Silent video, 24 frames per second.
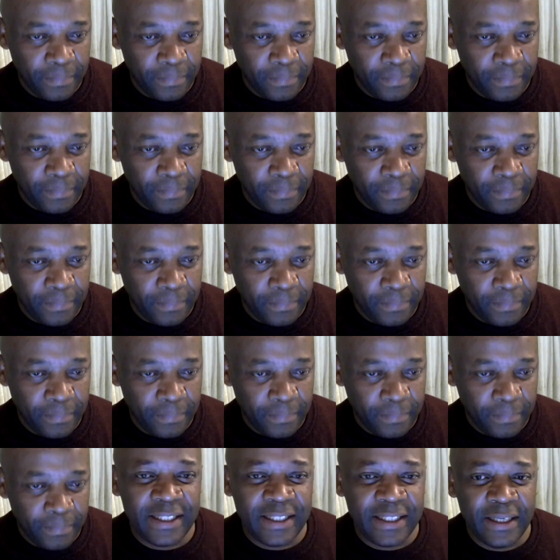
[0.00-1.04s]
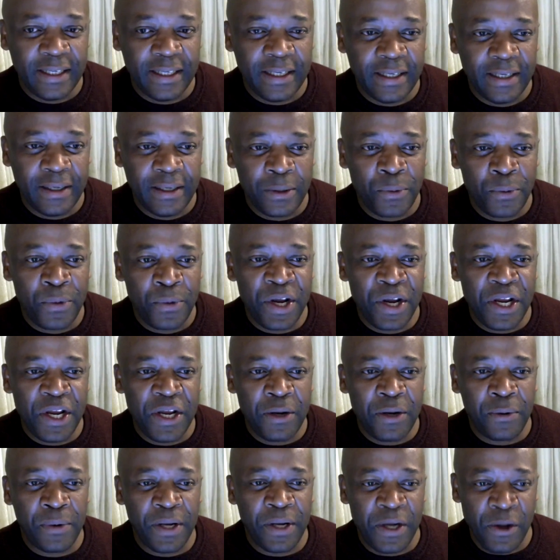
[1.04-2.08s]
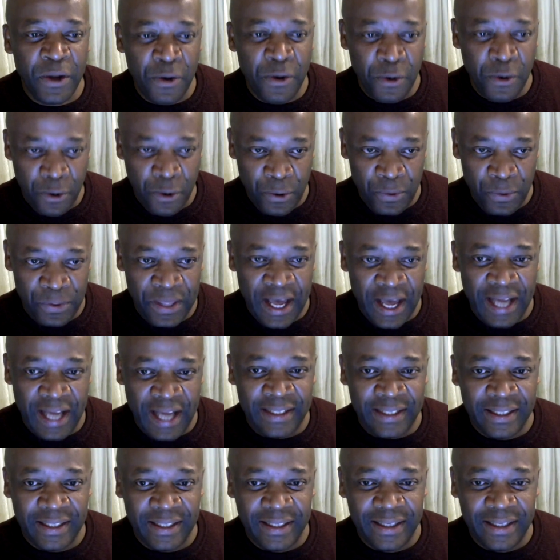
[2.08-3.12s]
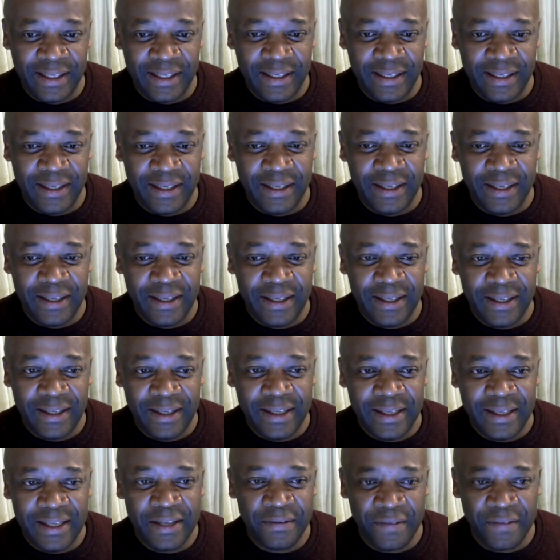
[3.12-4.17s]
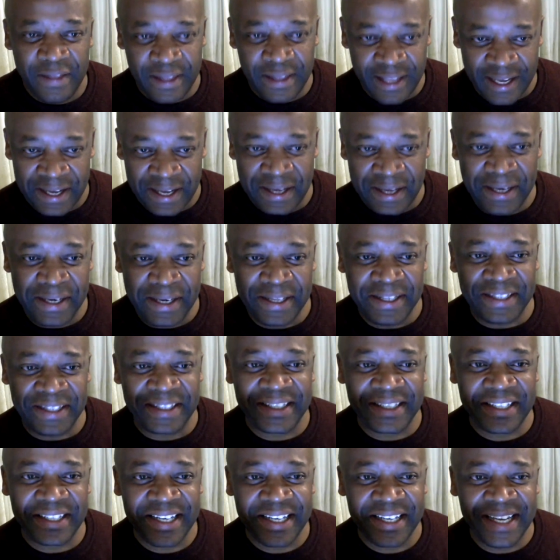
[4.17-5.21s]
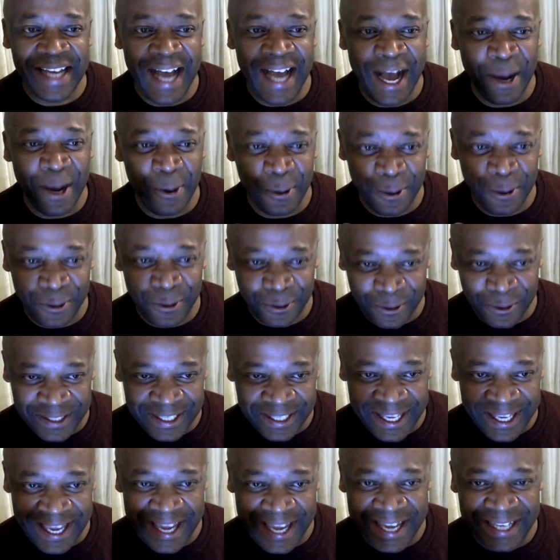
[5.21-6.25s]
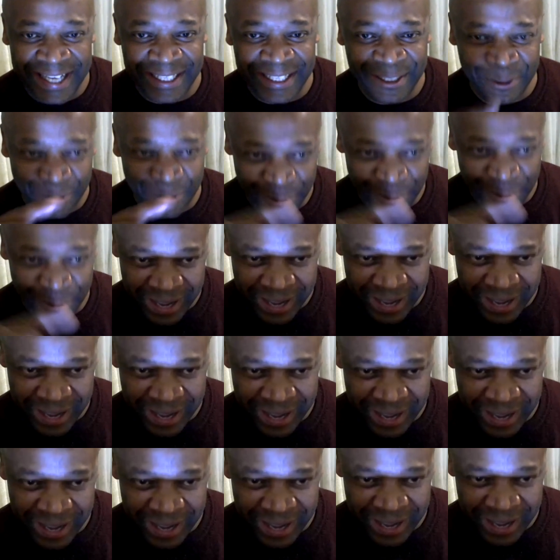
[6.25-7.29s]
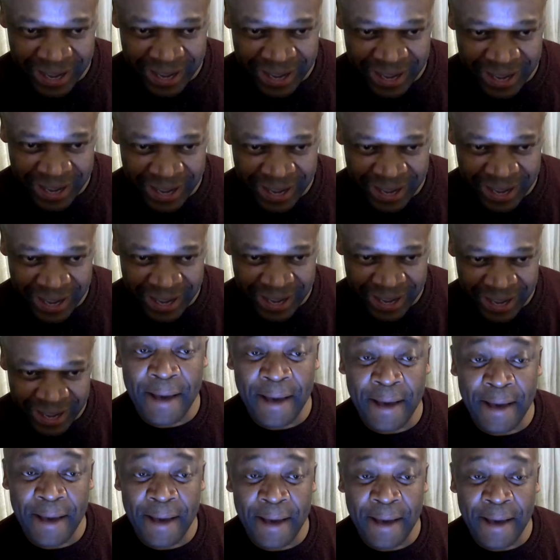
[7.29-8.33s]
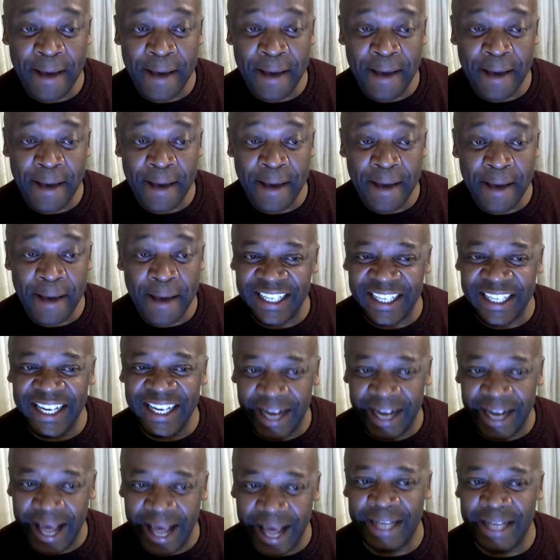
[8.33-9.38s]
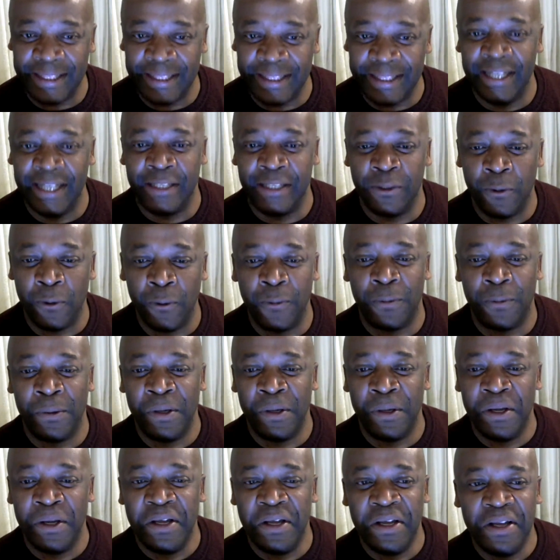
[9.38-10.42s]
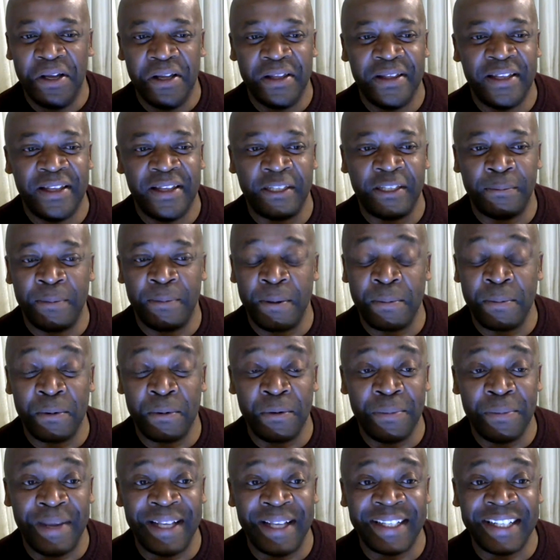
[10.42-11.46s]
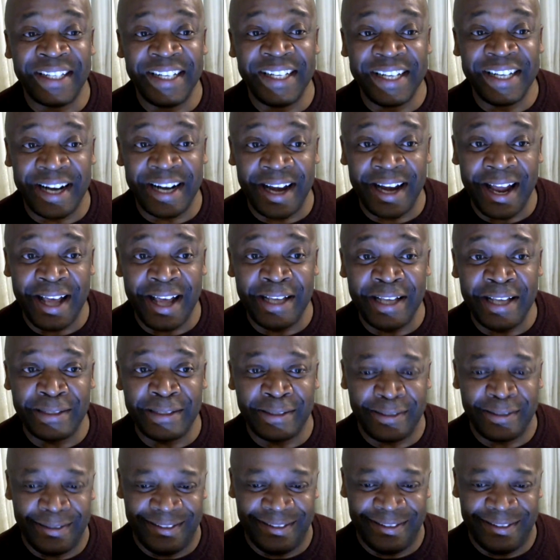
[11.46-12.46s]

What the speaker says: But we know that even the elites are also scared of us. They are praying day and night that, oh, these people mustn't rise.